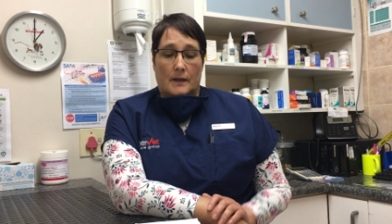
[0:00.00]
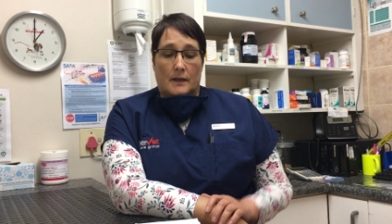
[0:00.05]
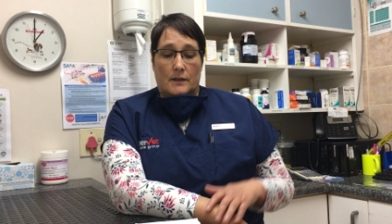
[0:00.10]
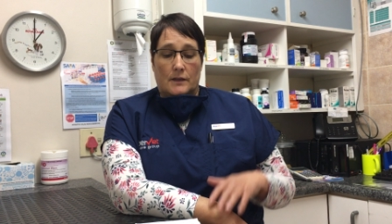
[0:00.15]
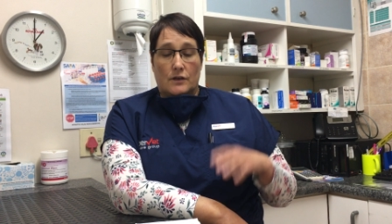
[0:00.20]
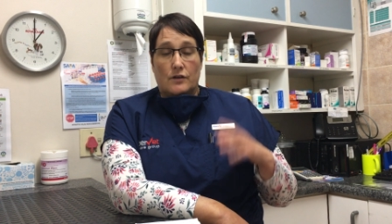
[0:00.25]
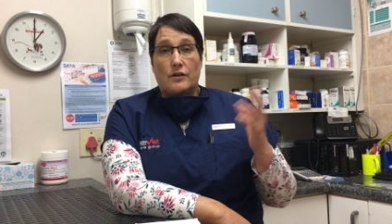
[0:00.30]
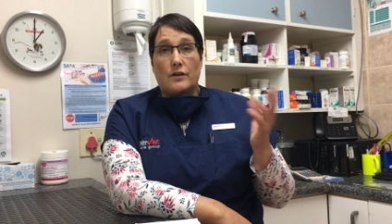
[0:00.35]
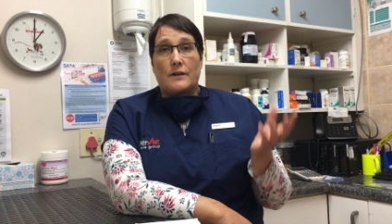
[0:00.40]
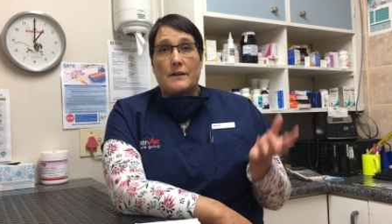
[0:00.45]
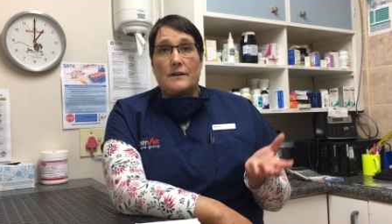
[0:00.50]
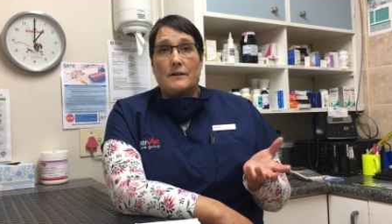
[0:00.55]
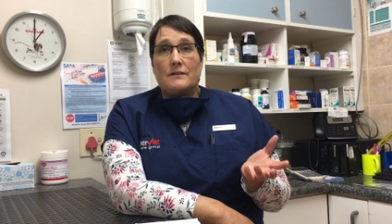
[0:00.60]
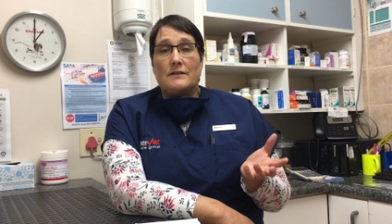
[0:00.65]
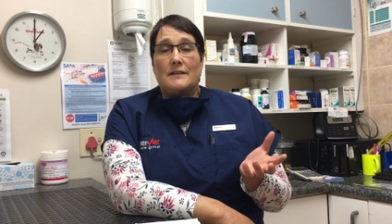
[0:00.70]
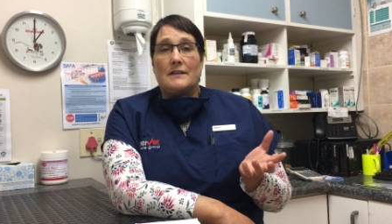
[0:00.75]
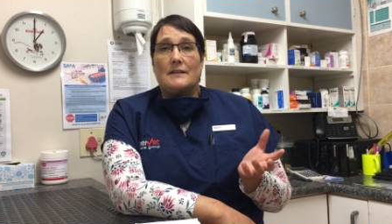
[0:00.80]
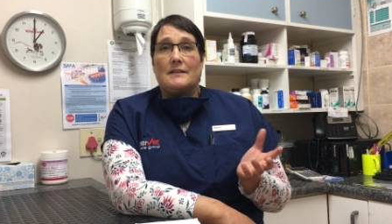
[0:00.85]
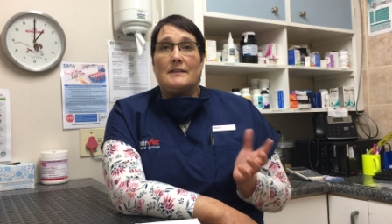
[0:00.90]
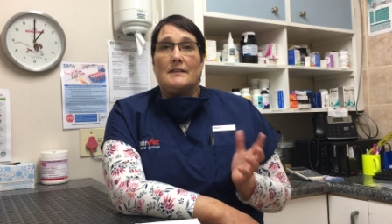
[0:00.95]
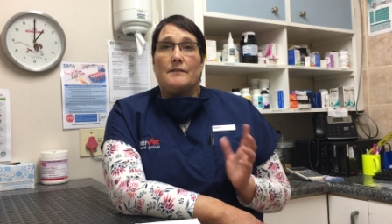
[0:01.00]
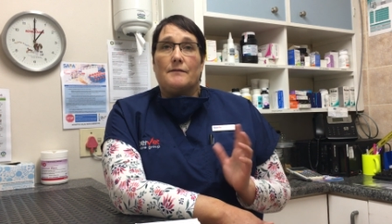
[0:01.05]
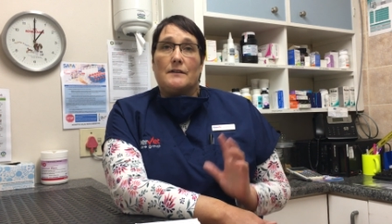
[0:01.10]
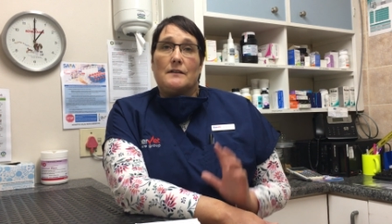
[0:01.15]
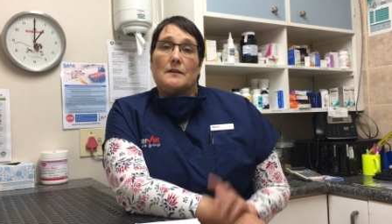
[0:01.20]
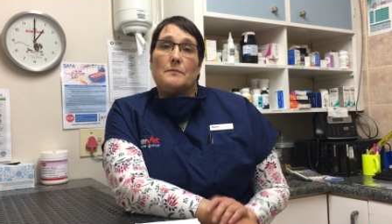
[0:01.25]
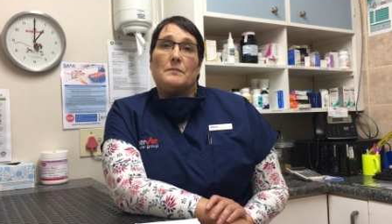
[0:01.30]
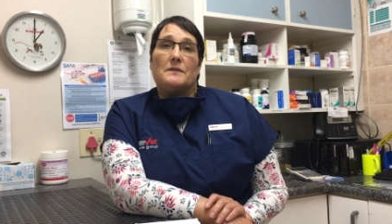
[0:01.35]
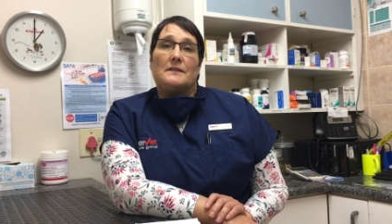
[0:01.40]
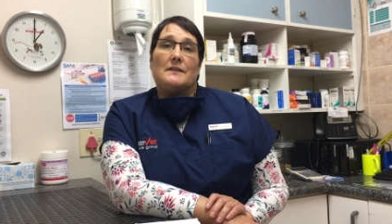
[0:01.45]
The good news is
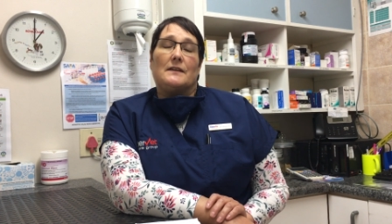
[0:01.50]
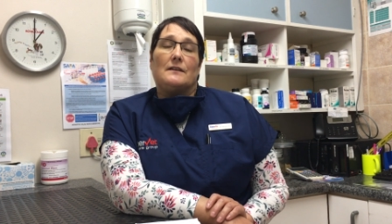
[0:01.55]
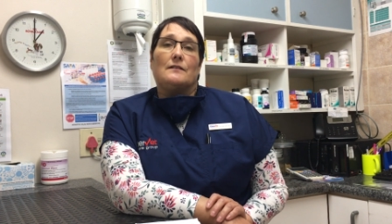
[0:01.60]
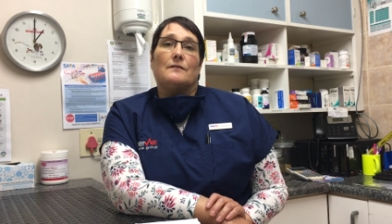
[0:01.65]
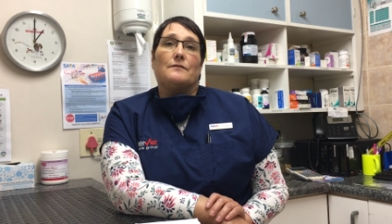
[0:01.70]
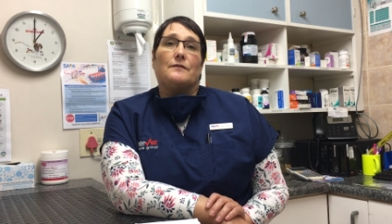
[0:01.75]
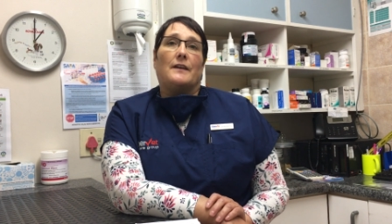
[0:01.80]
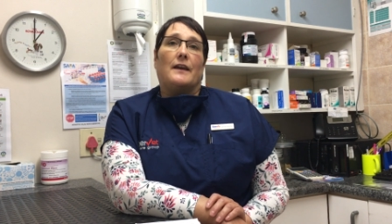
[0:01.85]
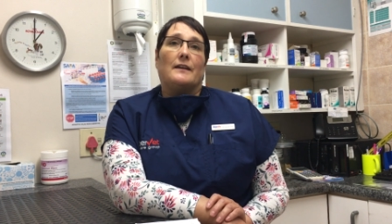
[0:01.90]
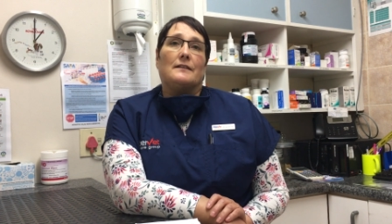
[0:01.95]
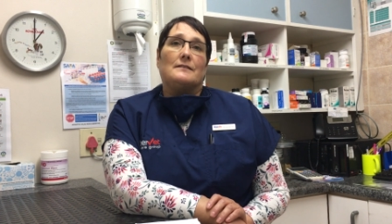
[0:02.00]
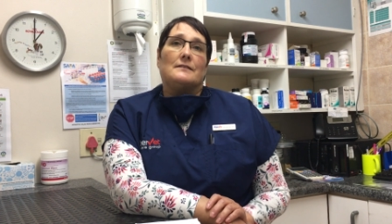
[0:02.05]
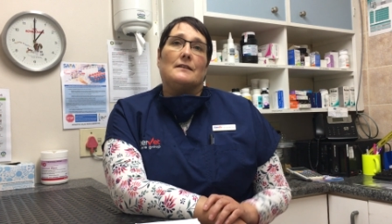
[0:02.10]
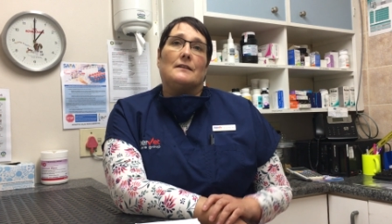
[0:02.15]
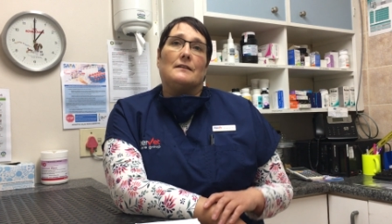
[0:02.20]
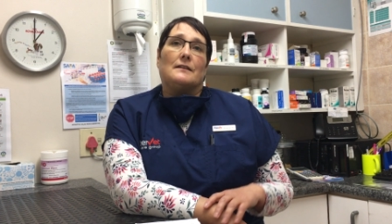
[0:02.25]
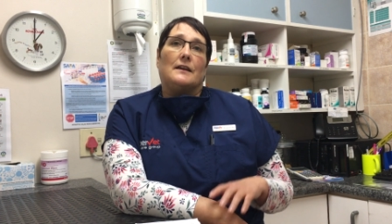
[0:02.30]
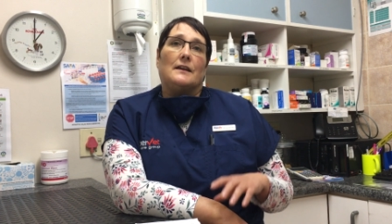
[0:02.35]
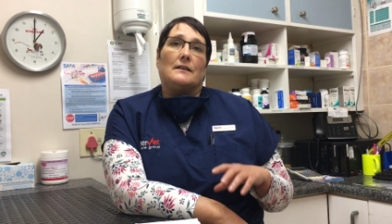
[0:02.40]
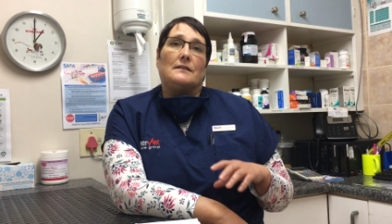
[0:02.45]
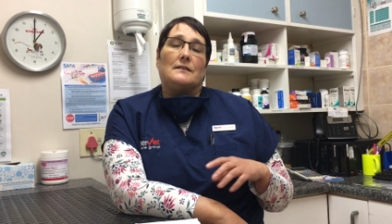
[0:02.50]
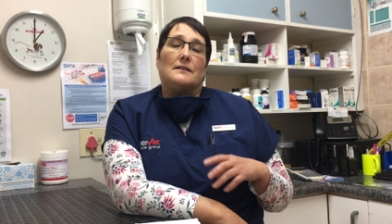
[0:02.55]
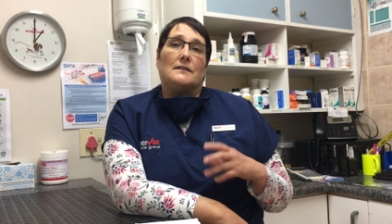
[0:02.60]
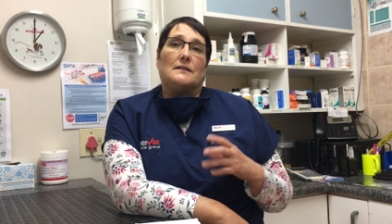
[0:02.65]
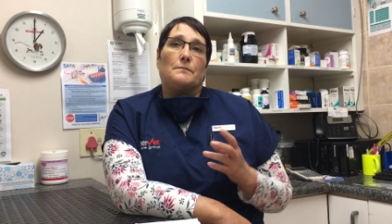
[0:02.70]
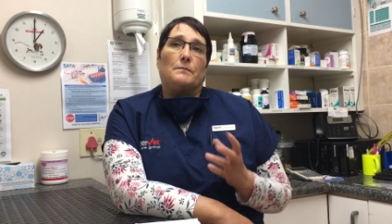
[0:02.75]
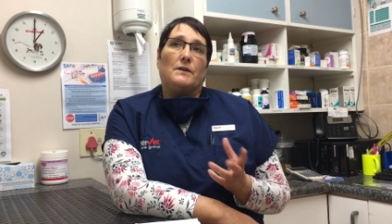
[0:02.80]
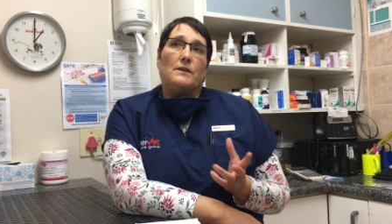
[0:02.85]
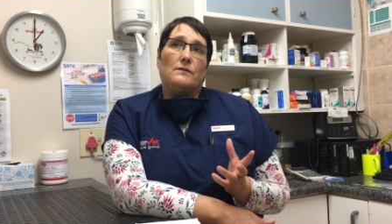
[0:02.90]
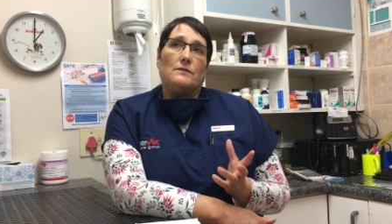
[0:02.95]
70% of cats that gets
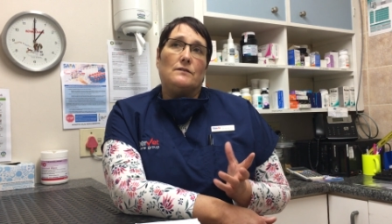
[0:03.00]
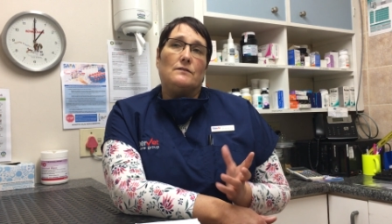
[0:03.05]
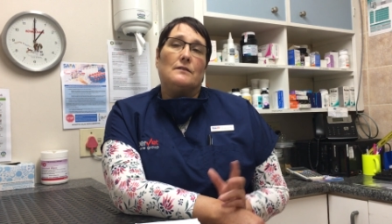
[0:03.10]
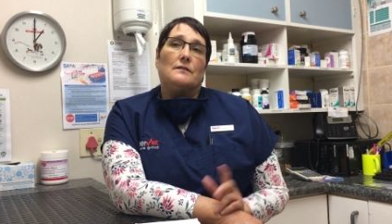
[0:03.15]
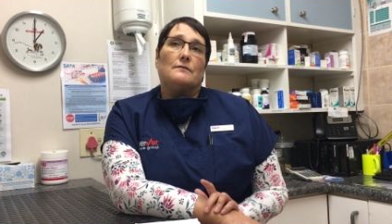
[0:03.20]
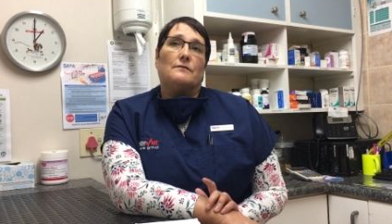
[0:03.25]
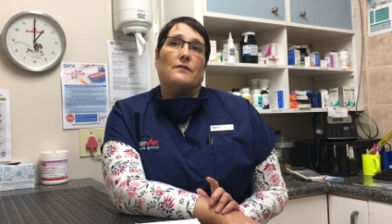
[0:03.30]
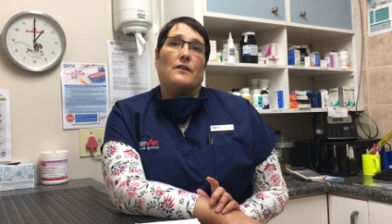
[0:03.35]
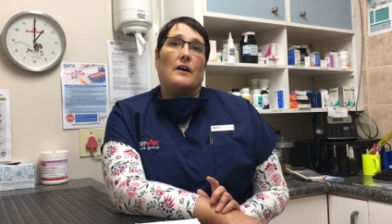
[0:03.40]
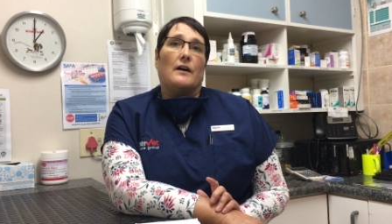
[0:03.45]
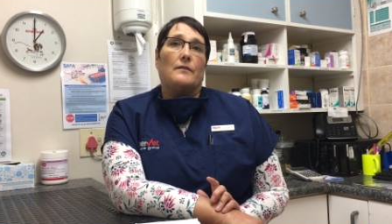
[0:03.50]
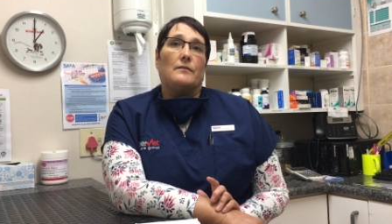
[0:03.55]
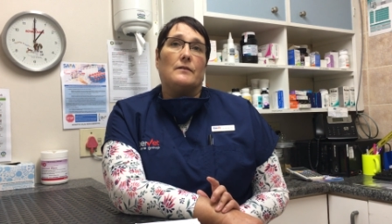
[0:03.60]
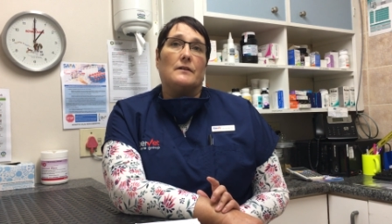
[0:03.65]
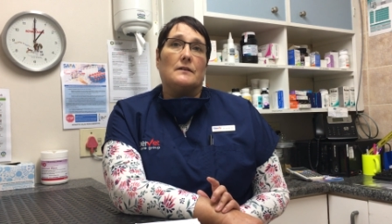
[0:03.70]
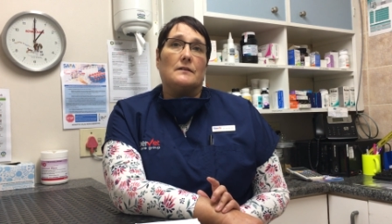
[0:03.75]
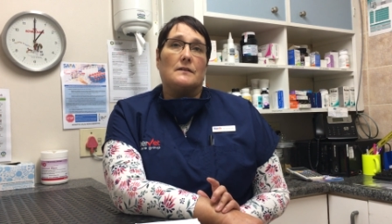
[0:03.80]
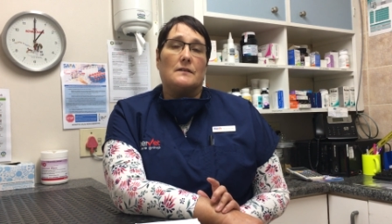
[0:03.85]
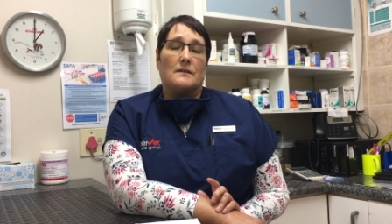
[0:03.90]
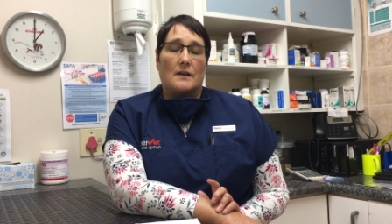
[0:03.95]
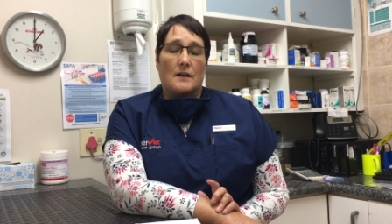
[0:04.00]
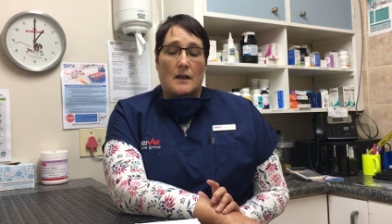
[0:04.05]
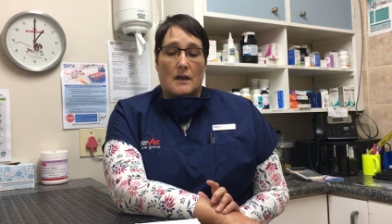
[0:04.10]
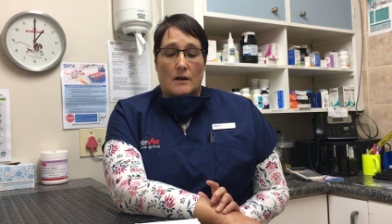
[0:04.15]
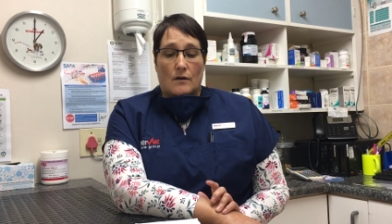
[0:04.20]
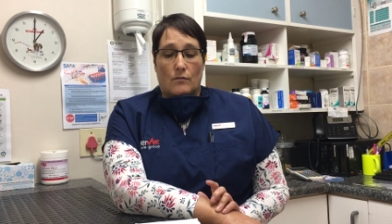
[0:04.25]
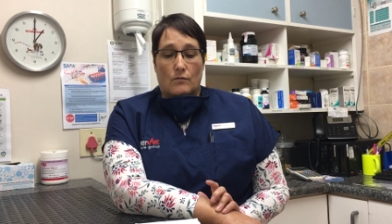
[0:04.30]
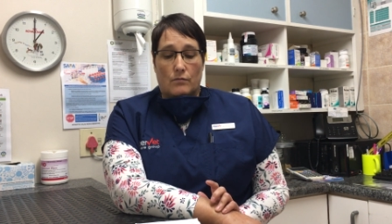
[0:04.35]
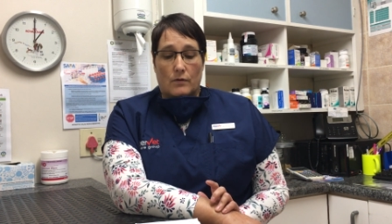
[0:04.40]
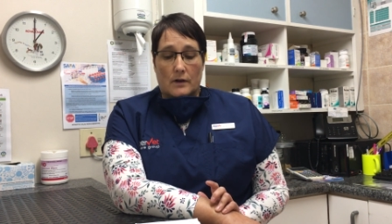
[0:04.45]
exposed to the virus
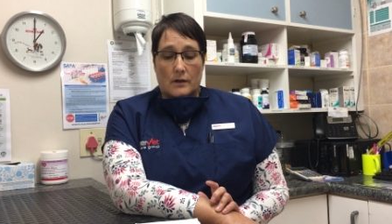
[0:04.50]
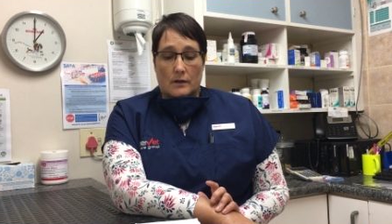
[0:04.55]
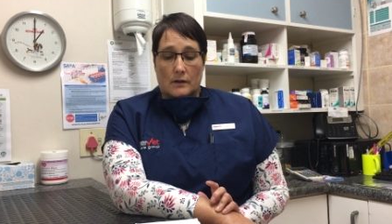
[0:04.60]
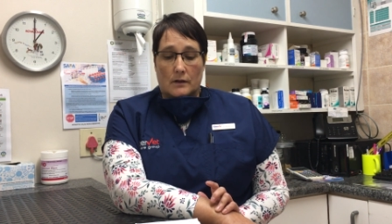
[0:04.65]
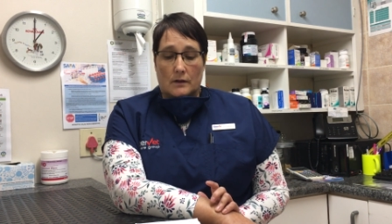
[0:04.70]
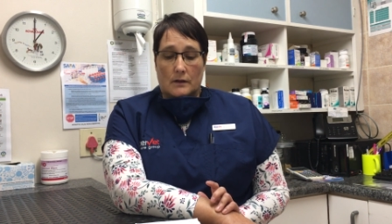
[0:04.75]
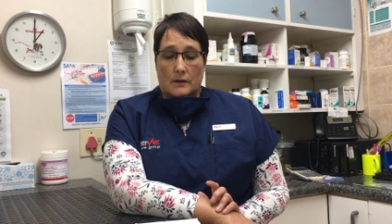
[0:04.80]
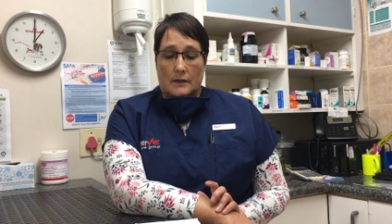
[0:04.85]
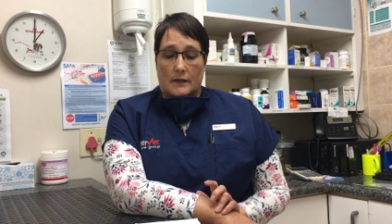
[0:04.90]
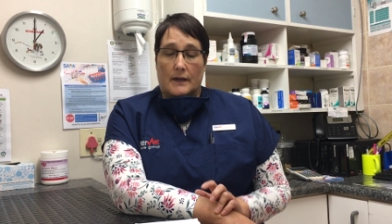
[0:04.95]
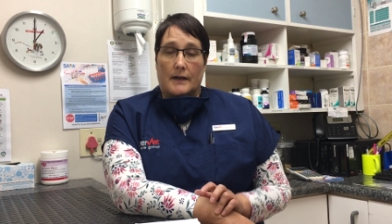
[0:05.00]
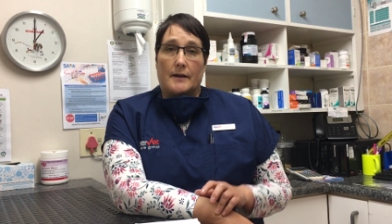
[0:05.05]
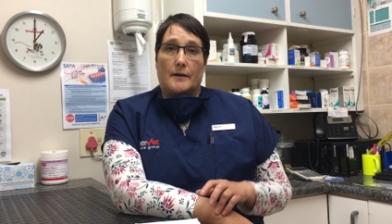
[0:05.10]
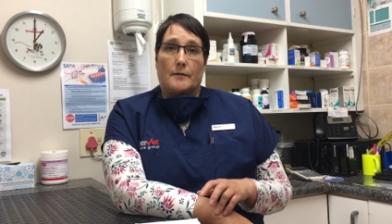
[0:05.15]
will